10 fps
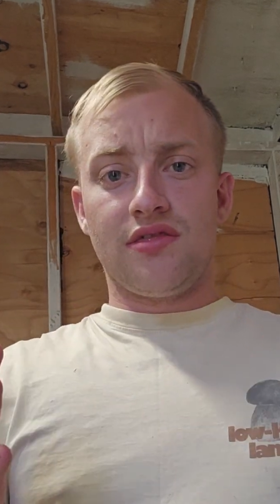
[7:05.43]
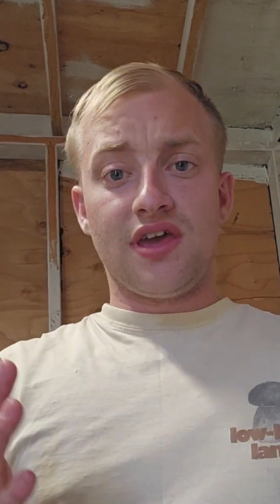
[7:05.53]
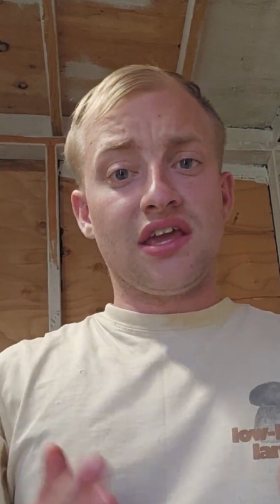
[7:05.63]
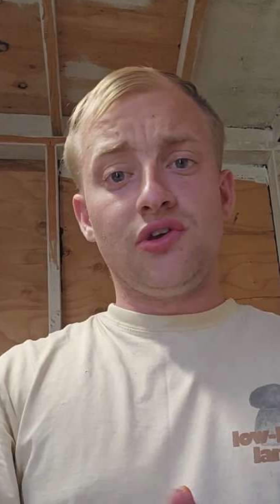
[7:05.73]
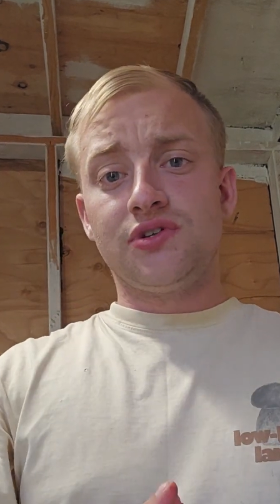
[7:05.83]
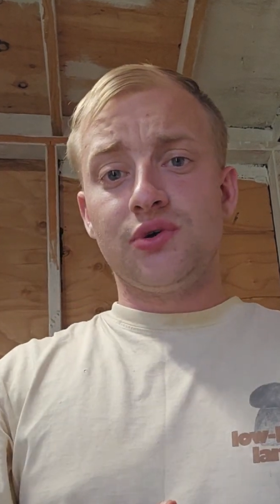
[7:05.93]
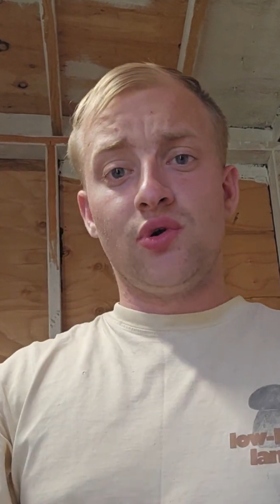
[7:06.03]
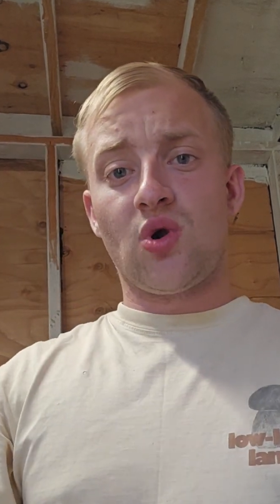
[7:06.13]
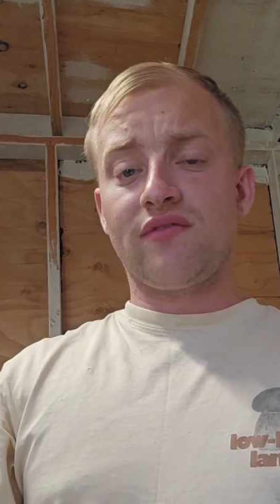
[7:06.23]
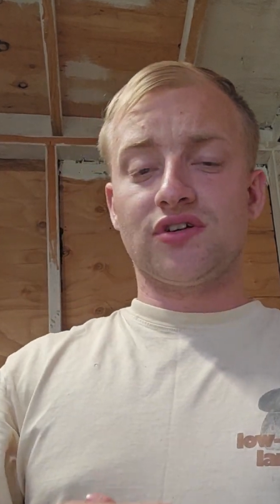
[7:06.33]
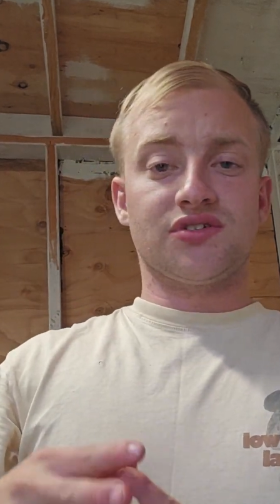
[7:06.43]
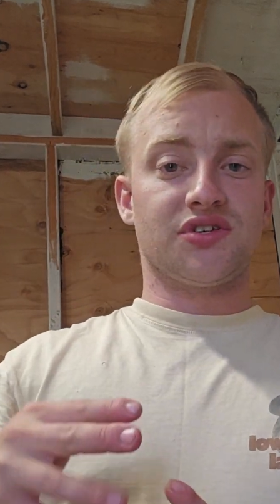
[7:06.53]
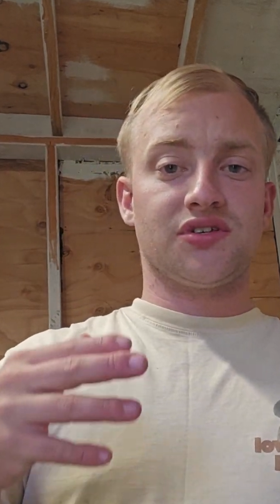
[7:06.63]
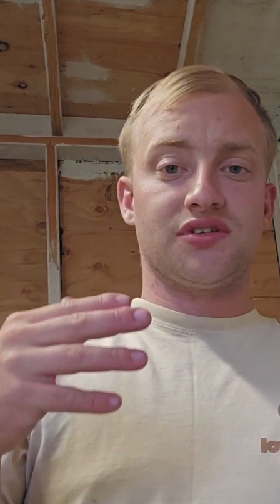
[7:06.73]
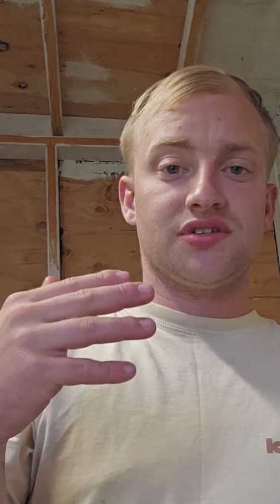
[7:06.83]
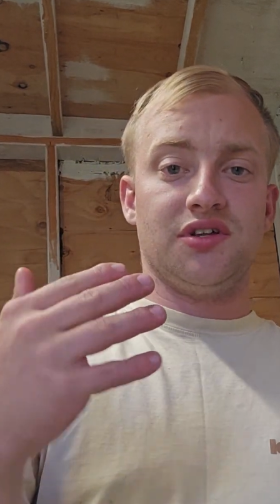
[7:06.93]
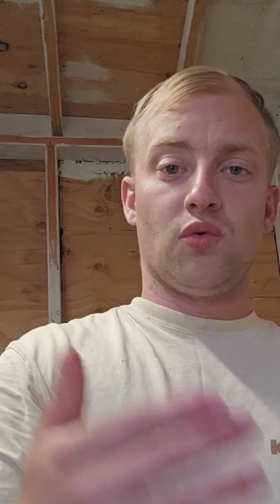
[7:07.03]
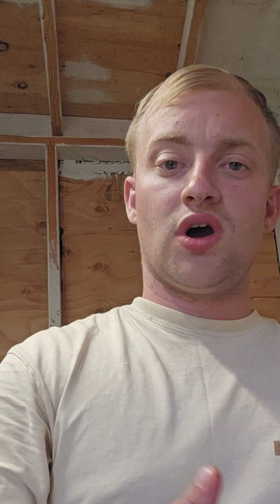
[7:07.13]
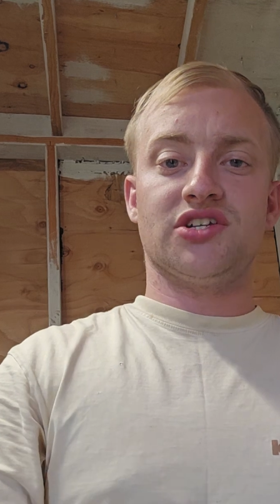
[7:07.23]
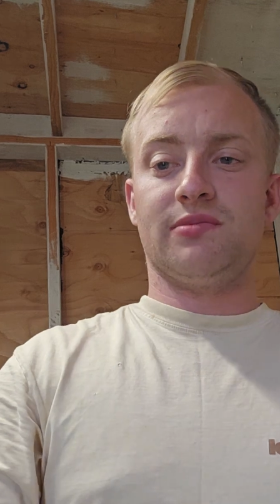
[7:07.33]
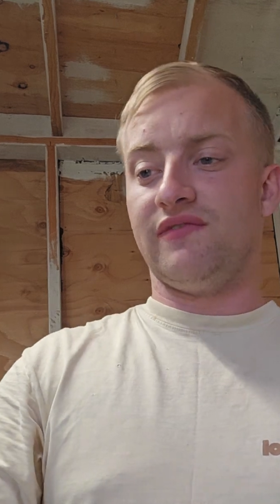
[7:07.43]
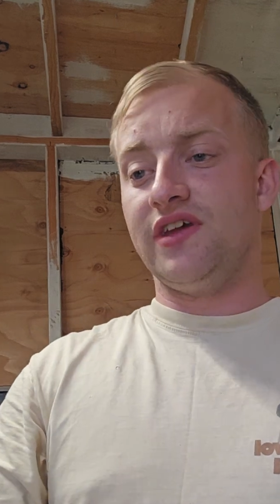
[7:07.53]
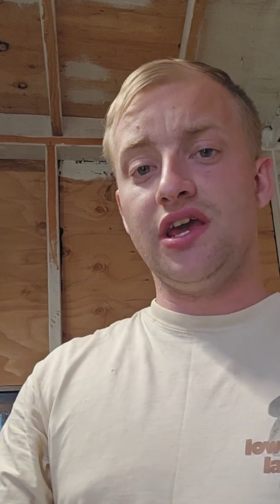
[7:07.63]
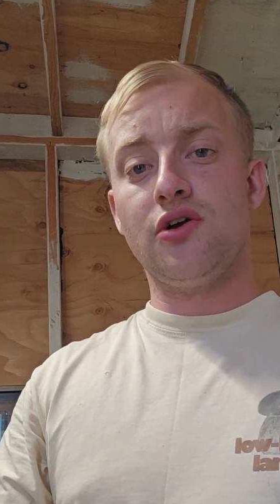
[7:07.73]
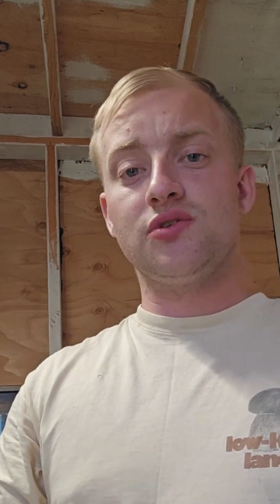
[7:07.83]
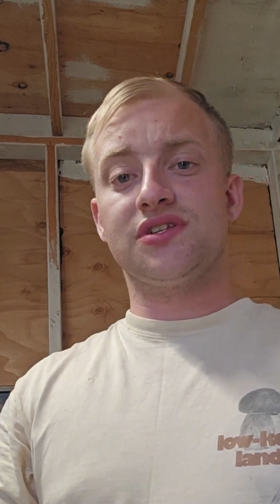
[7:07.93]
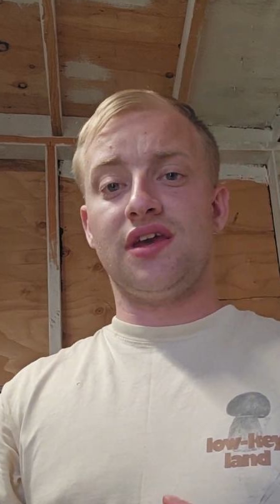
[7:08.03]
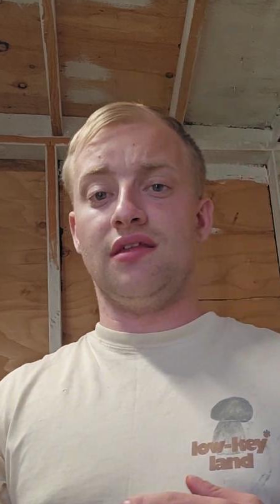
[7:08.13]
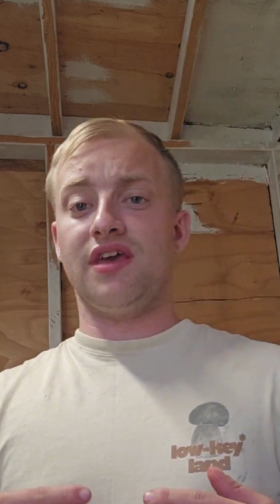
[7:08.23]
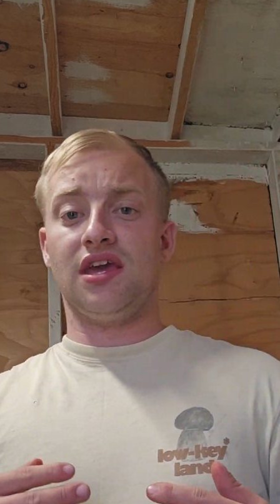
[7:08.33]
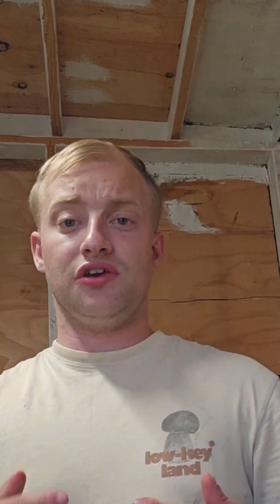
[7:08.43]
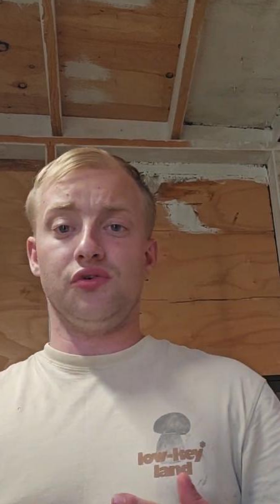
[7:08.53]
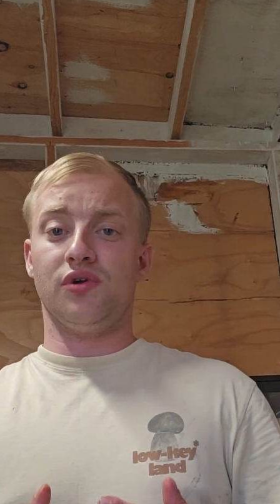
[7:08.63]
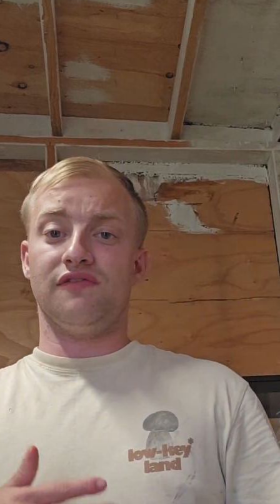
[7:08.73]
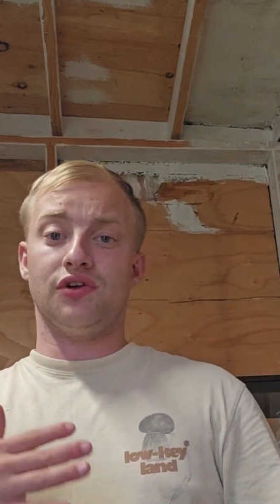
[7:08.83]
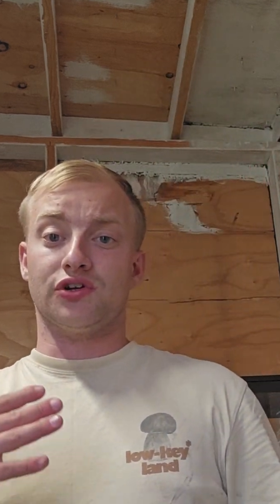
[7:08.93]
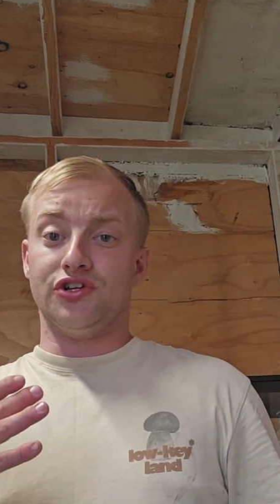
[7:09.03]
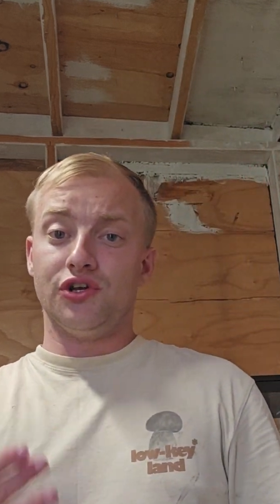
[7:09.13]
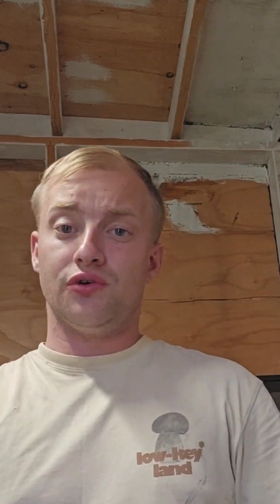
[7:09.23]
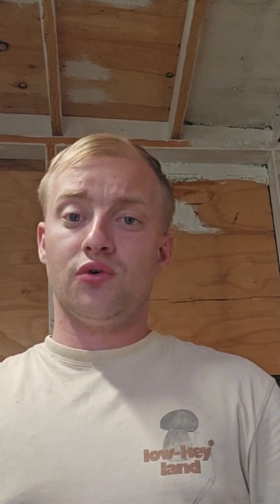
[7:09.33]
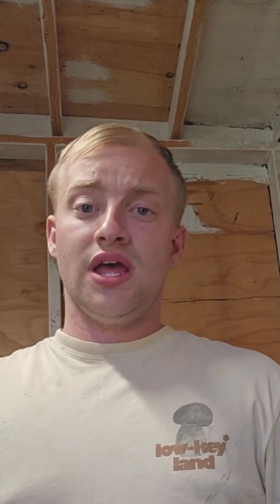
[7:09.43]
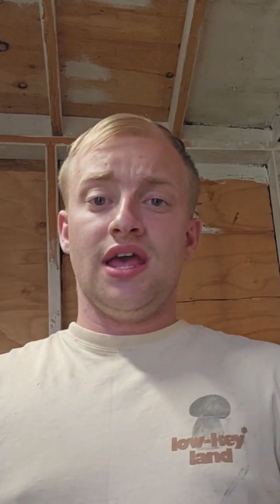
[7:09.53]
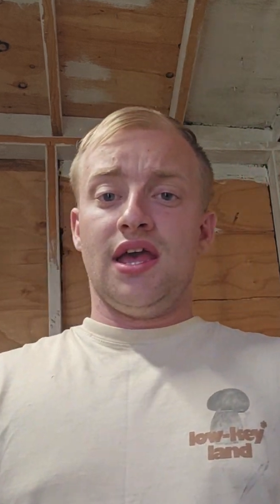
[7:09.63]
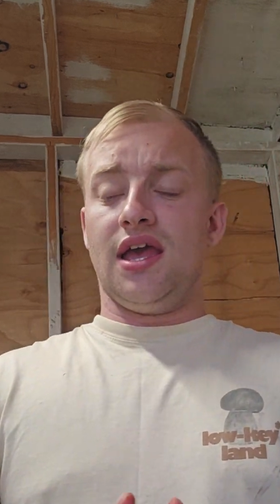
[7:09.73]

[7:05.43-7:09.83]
Thank you to whoever's still watching my videos, and thank you if you're new.